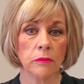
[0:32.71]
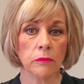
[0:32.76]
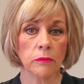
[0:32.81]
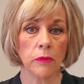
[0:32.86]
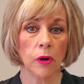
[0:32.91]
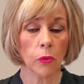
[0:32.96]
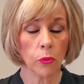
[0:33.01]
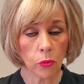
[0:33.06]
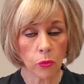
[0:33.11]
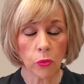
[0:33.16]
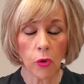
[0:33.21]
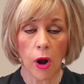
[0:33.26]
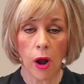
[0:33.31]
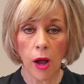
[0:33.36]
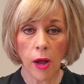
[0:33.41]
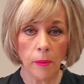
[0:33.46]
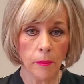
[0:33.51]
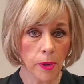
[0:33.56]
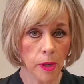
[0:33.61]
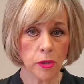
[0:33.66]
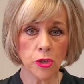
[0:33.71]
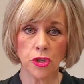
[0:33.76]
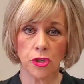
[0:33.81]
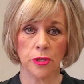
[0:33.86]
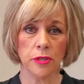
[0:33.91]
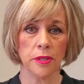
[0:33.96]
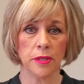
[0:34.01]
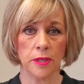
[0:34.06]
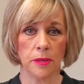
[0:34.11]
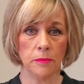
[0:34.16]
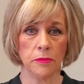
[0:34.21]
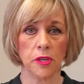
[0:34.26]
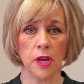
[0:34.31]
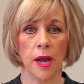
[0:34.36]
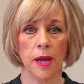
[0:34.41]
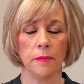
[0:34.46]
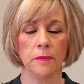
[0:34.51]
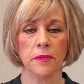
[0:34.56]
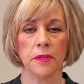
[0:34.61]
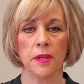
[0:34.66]
raw emotions
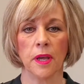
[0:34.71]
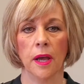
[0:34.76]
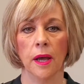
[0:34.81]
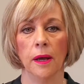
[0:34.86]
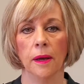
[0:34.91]
sometimes.